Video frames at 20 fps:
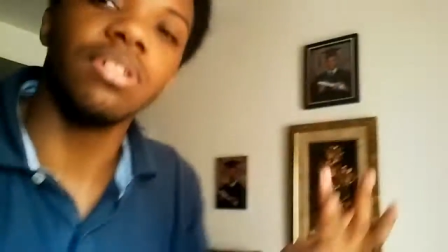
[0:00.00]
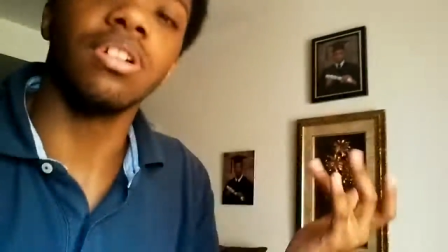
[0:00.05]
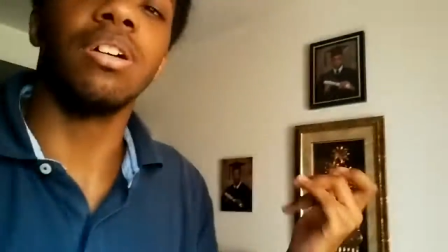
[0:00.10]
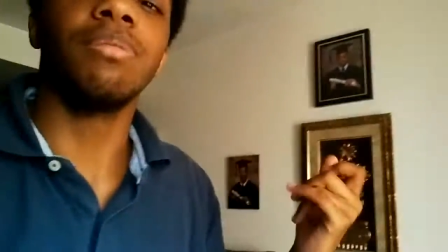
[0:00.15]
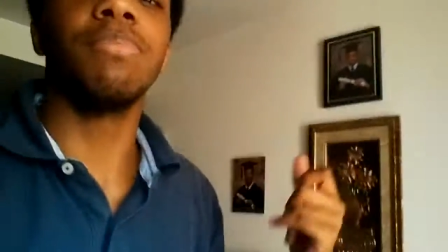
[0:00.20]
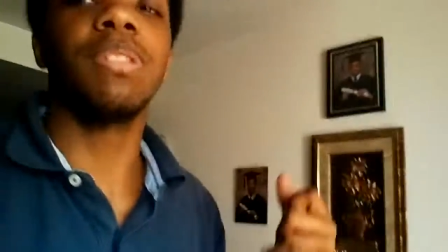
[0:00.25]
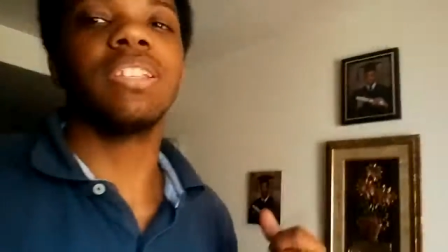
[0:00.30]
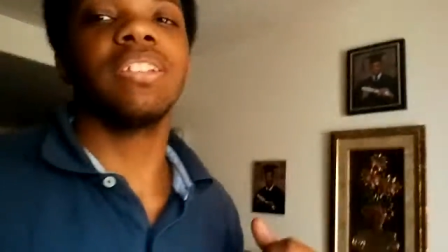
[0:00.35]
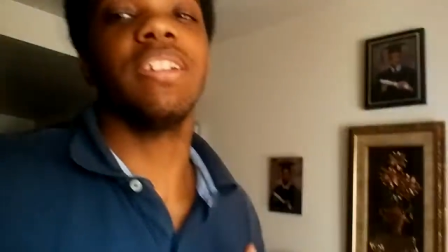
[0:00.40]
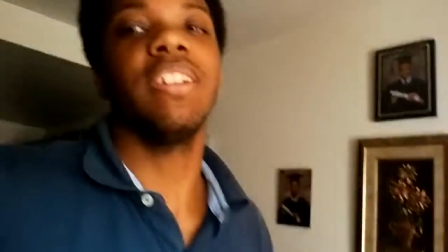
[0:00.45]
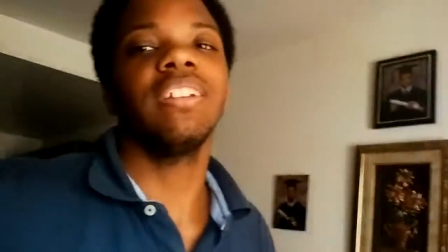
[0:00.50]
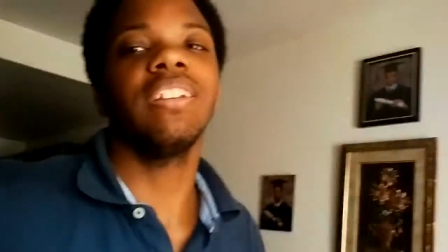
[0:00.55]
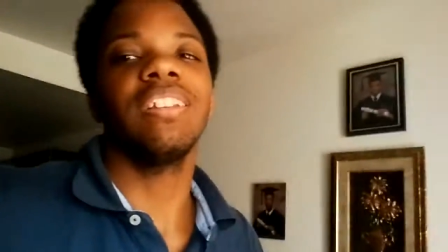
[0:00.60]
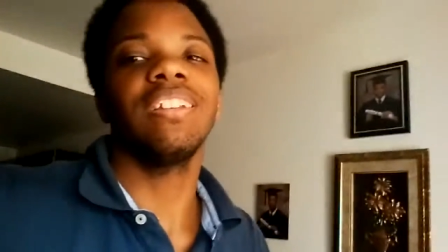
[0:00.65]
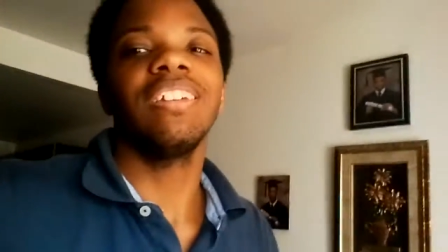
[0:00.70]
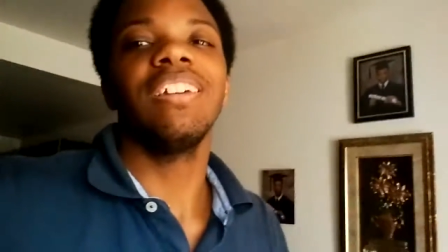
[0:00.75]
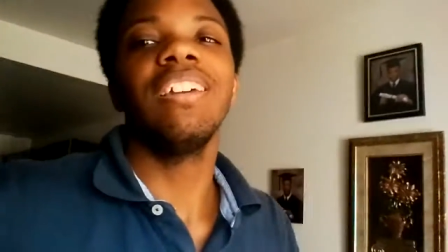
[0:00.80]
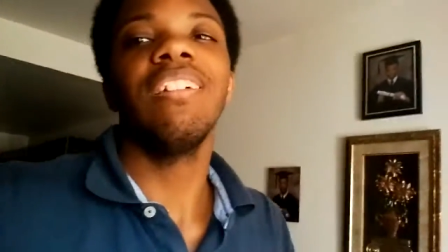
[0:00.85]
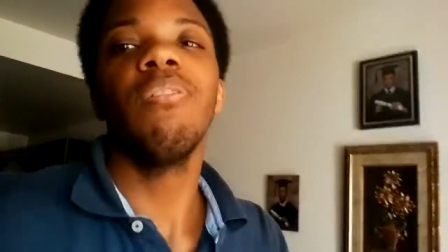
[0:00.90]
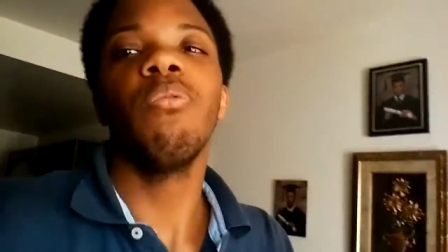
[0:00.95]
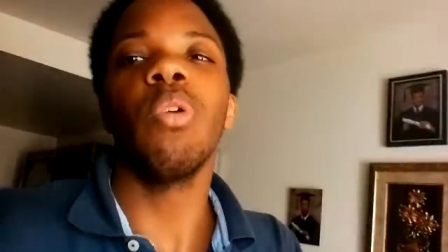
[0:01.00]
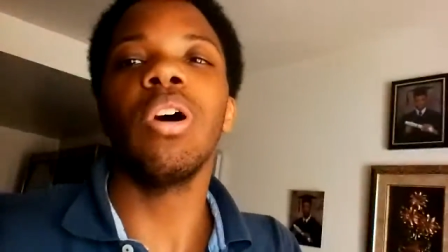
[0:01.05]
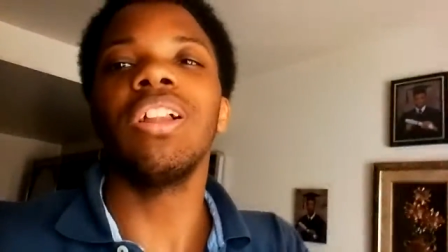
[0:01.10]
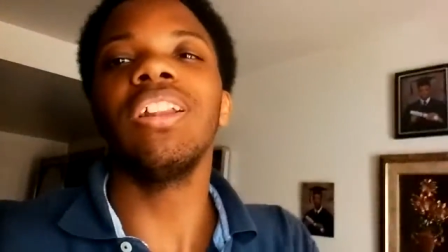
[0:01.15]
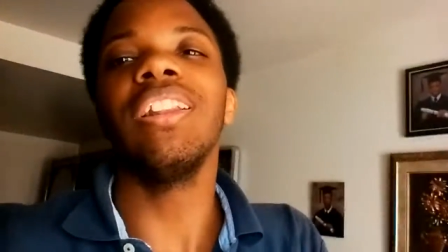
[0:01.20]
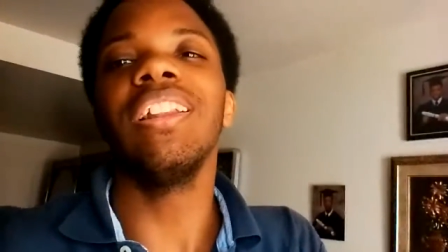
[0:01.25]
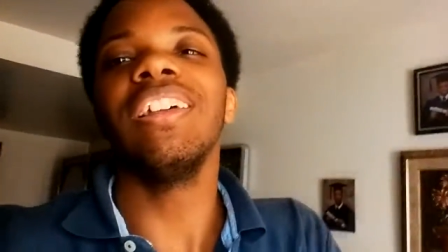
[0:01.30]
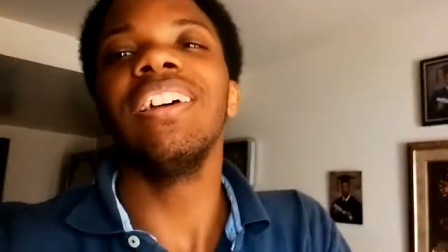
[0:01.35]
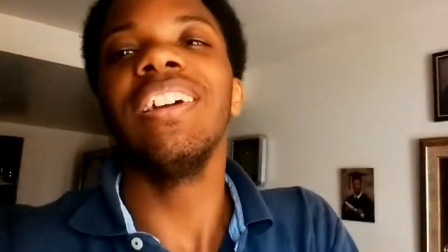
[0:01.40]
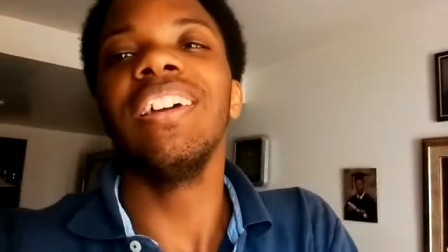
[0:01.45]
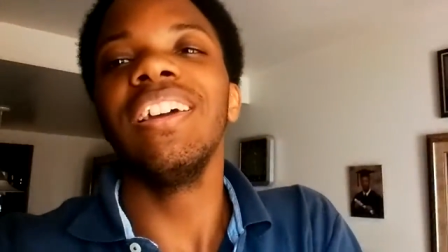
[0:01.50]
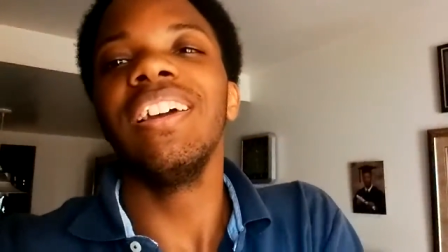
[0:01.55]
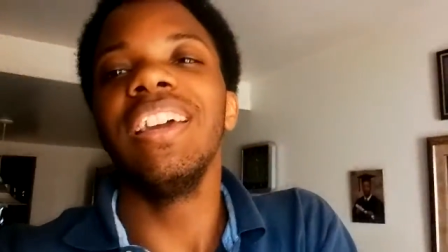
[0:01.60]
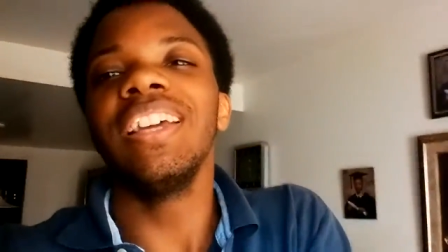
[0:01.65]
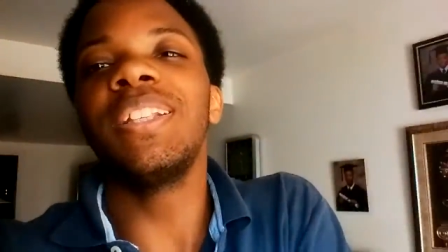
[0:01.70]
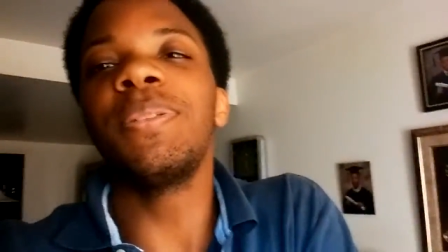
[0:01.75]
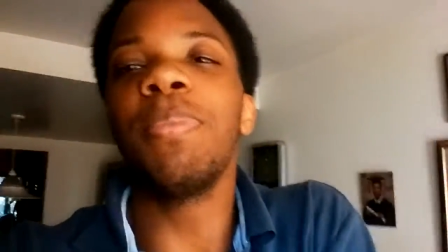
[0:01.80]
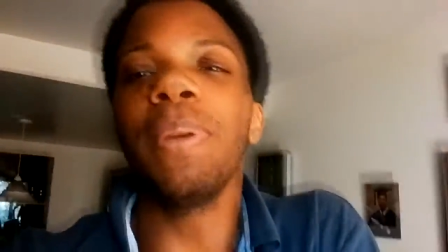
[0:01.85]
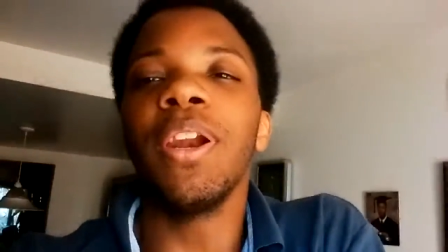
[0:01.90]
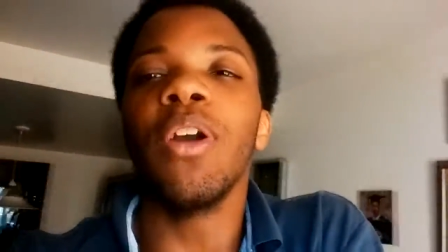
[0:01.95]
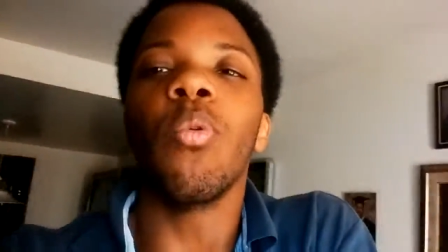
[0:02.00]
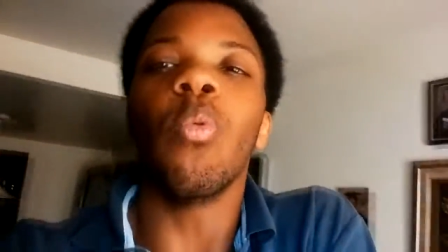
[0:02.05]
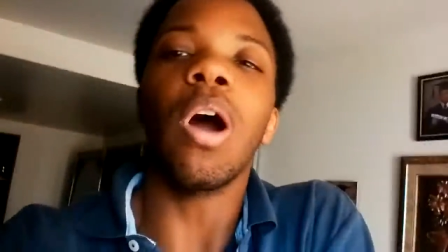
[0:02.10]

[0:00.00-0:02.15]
You know what I'm saying? Well, it's been a